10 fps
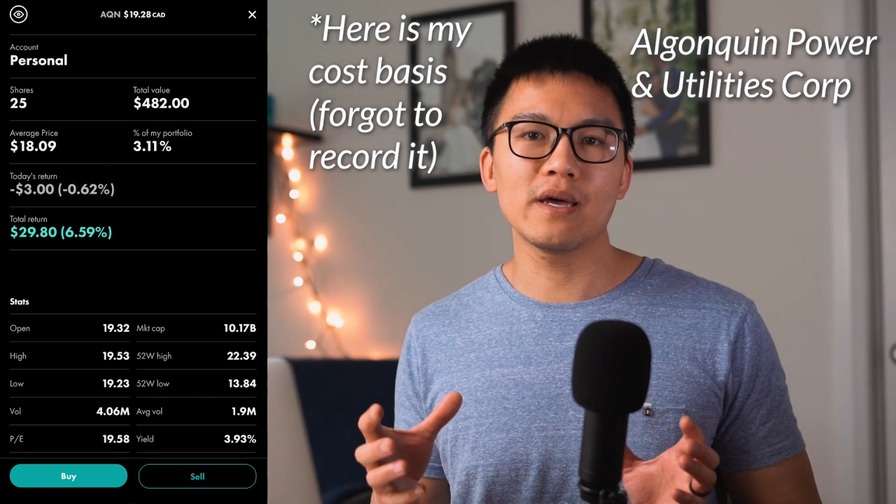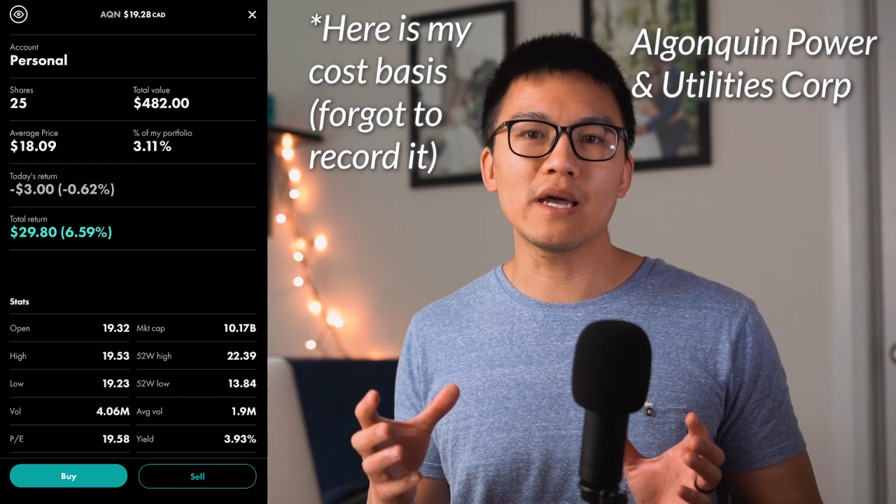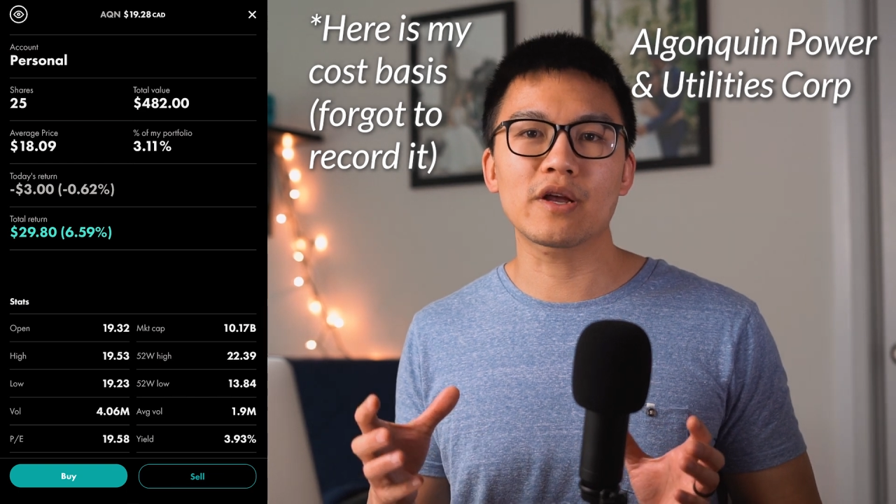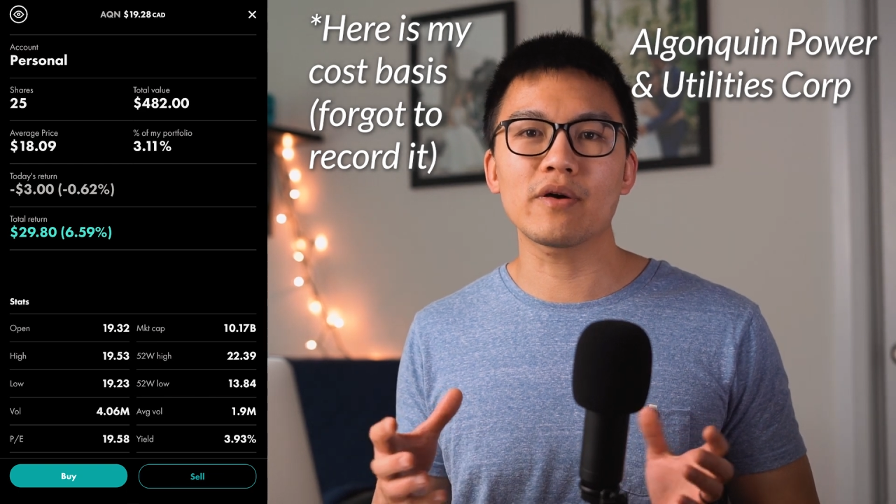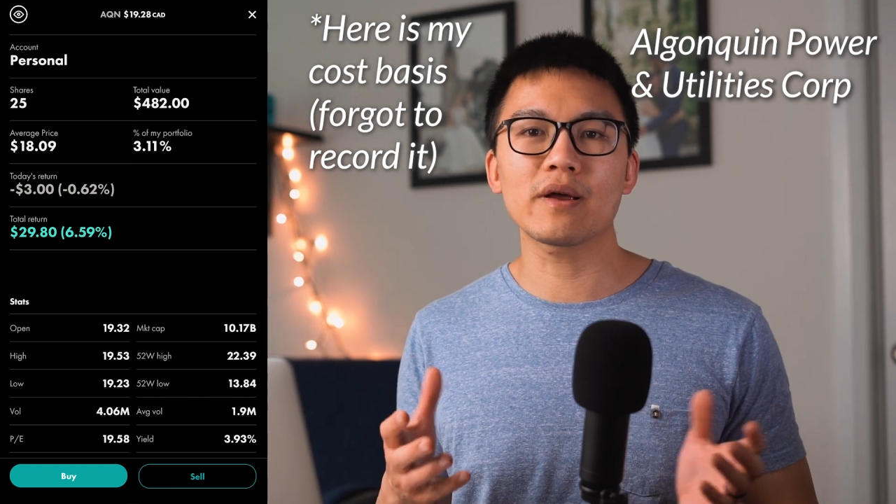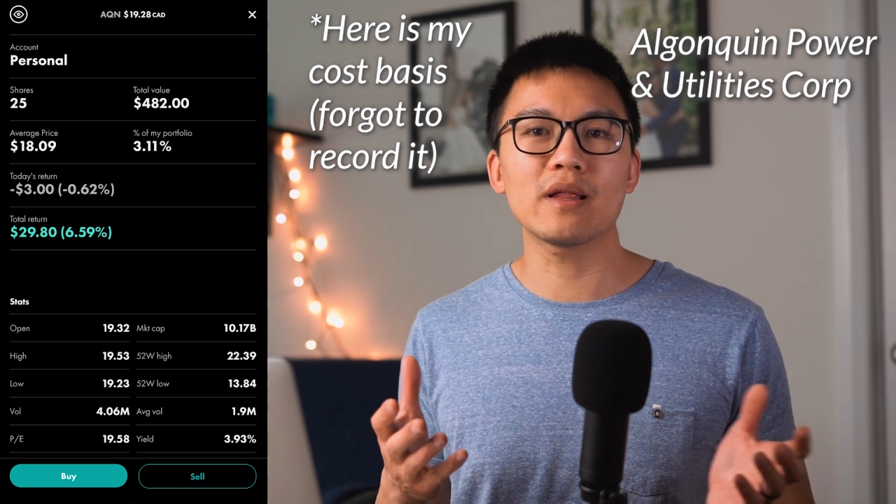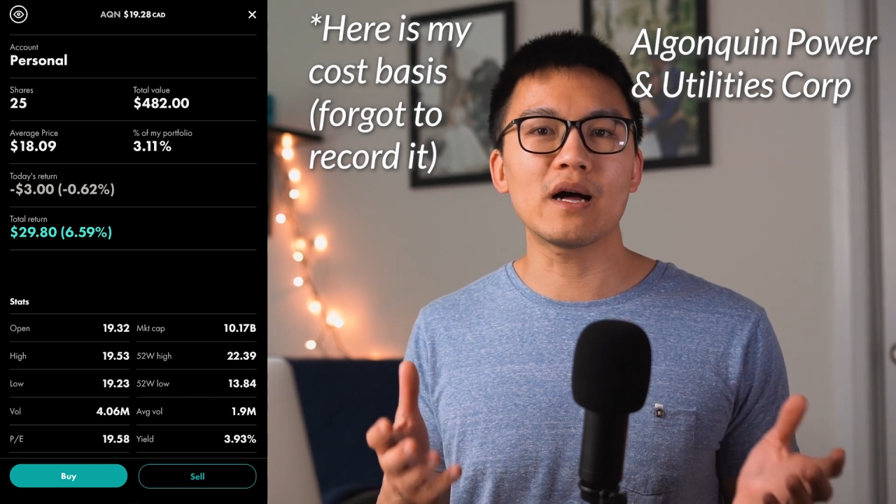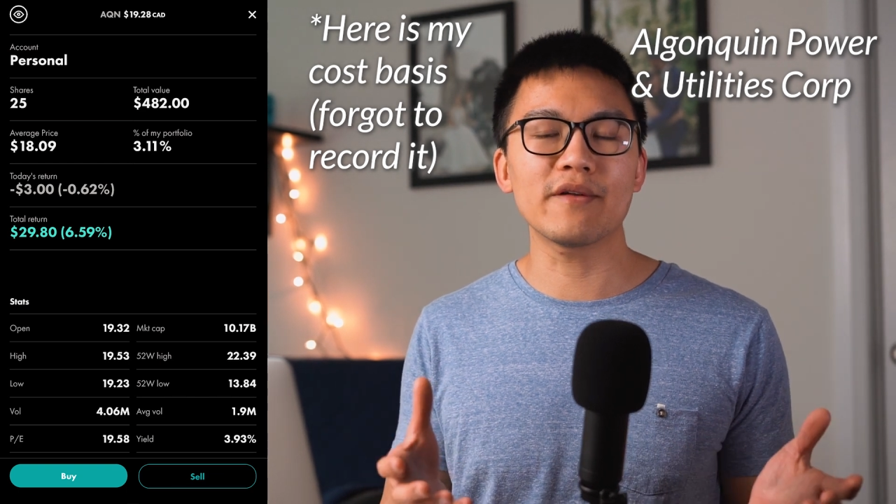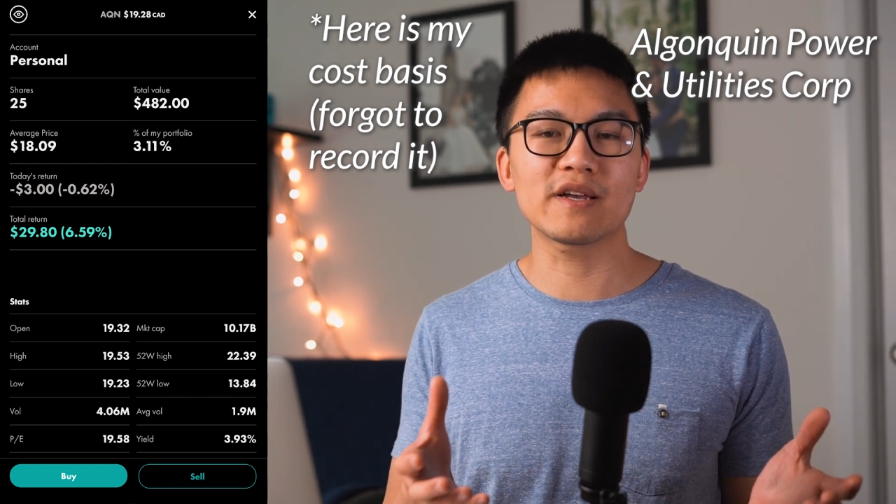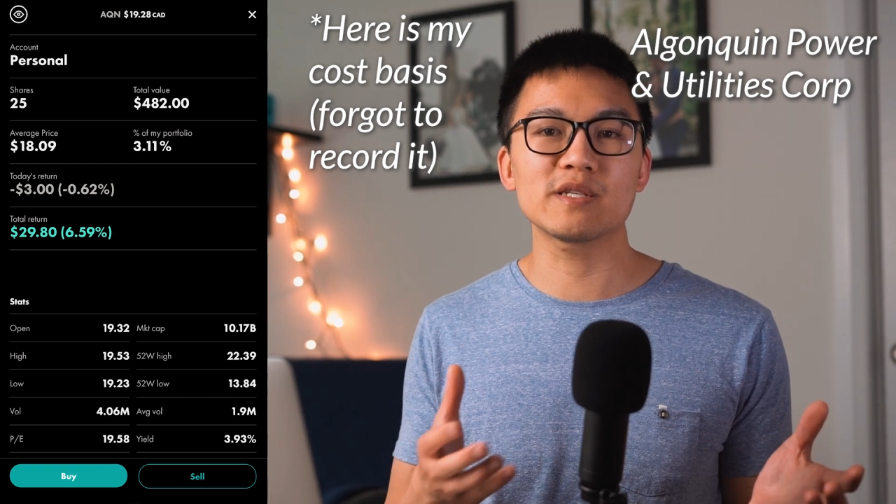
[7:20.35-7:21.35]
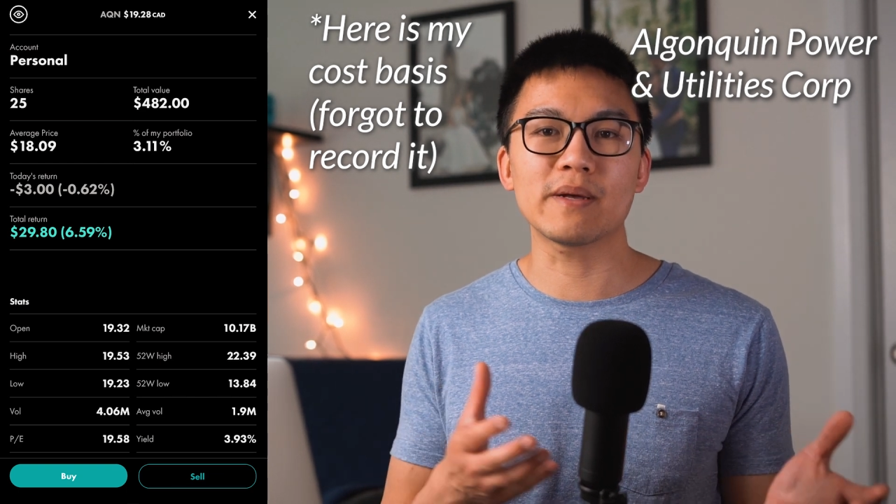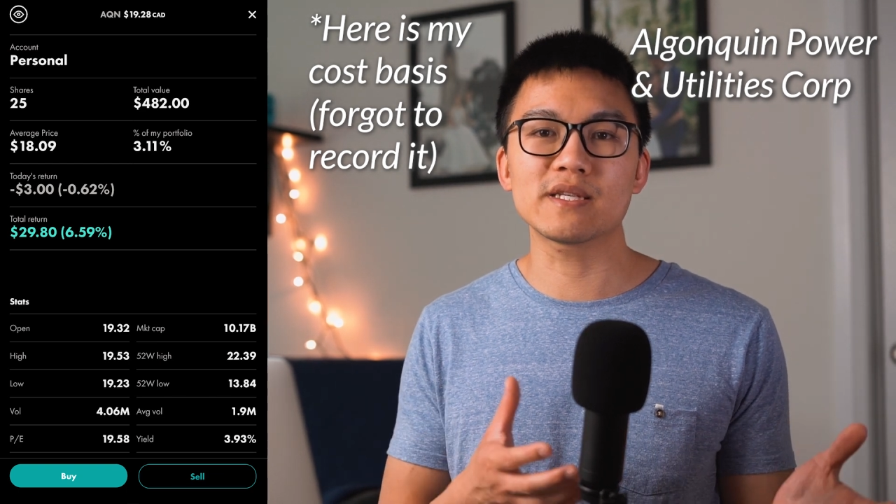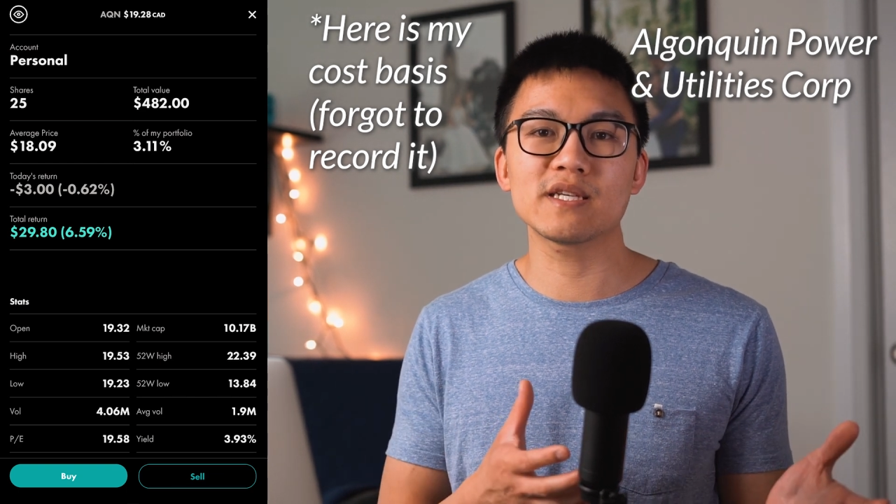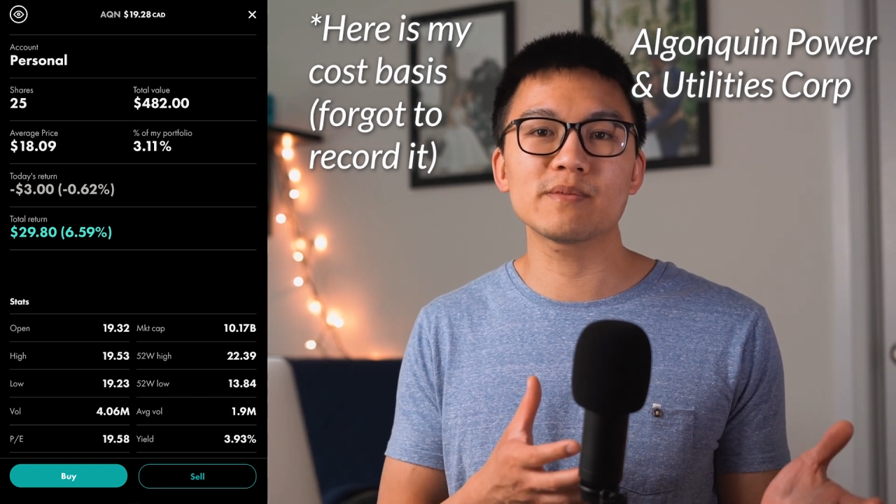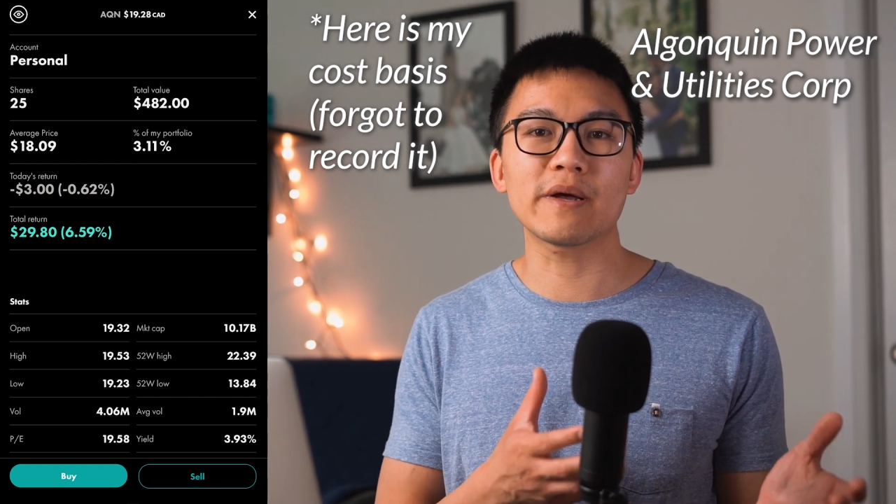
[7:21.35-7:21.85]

incurring a lot of expenses